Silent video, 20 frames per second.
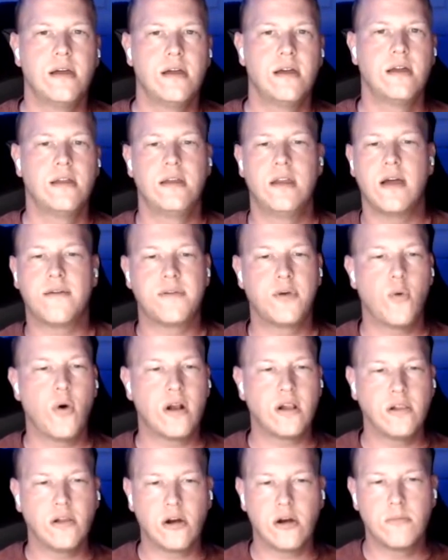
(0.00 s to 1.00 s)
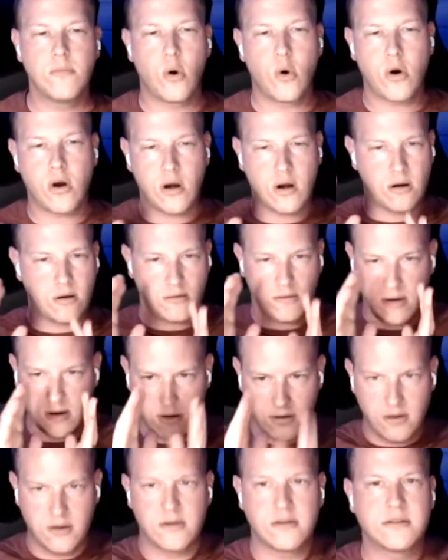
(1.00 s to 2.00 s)
Now, if you want to learn more,
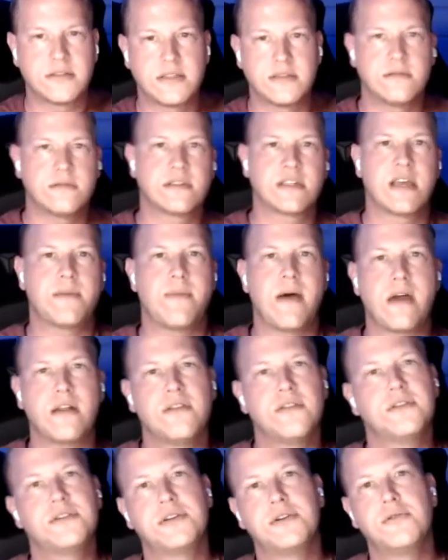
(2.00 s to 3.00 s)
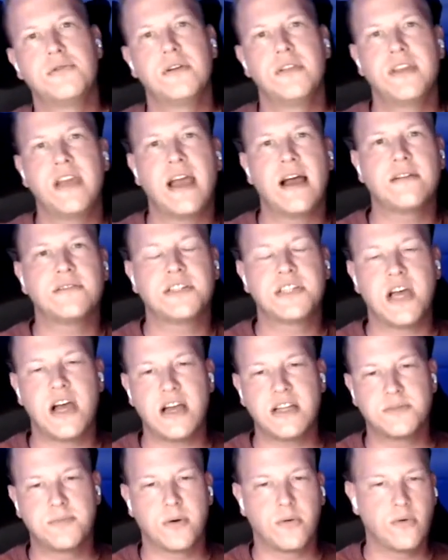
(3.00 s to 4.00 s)
you can skip out on the 2 on the
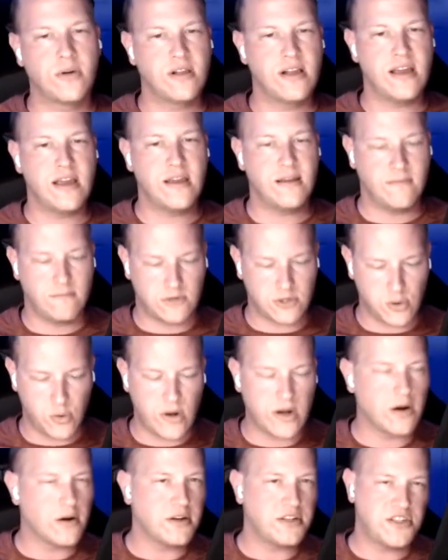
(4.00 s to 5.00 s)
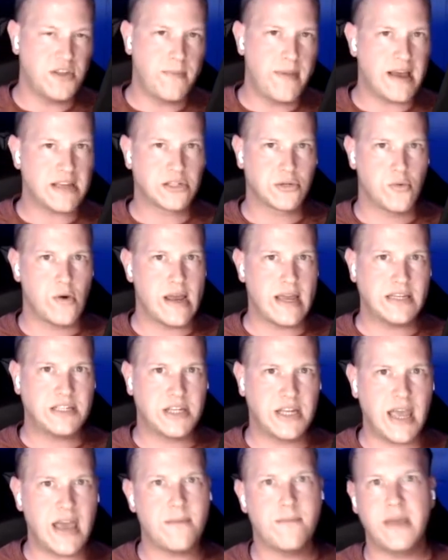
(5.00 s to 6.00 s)
outsides, but really Twitter is the best way
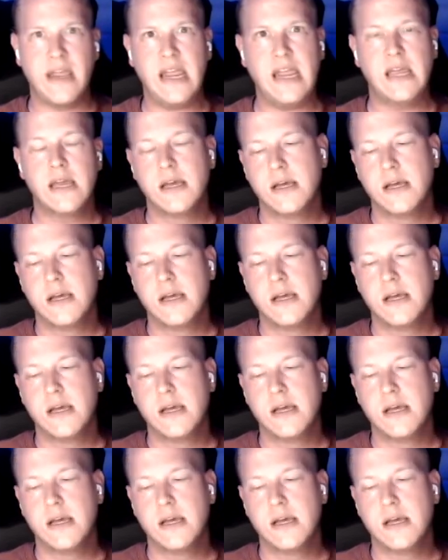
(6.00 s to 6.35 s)
to get me.